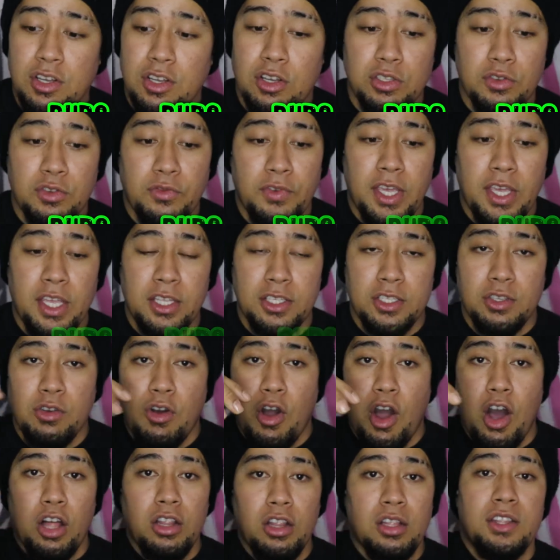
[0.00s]
also vegan. So
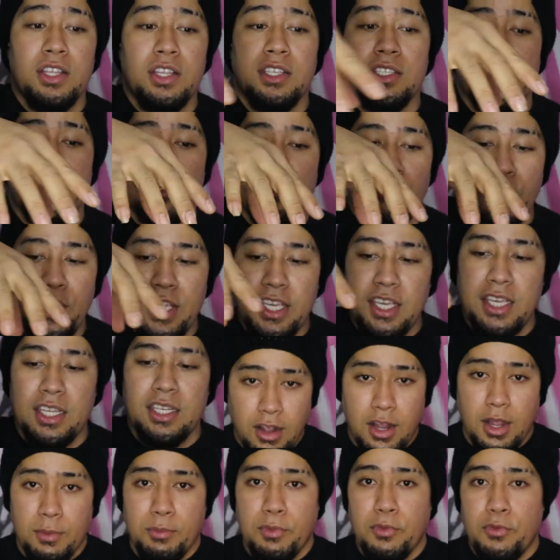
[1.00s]
all of this is vegan.
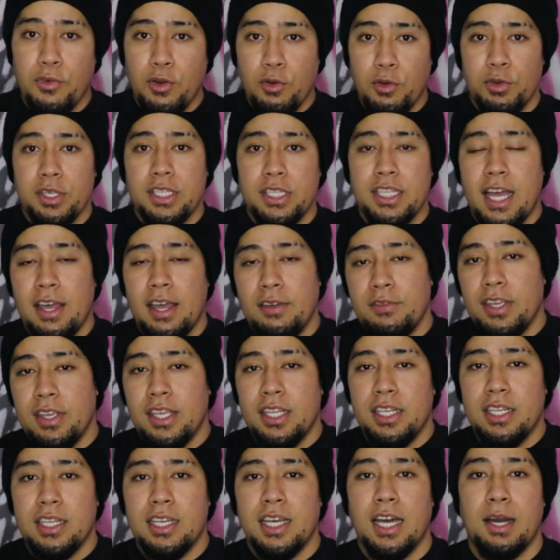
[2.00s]
All right, before we dive
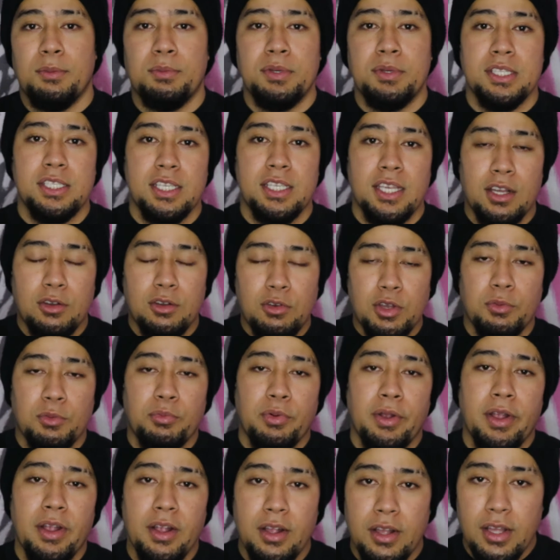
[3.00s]
in, I'm gonna say a quick
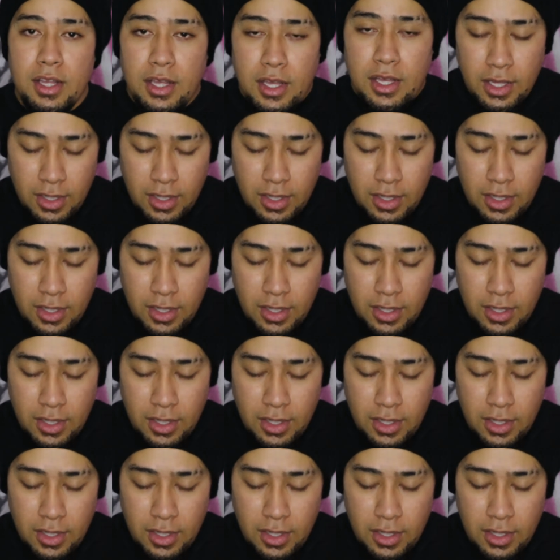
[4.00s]
prayer.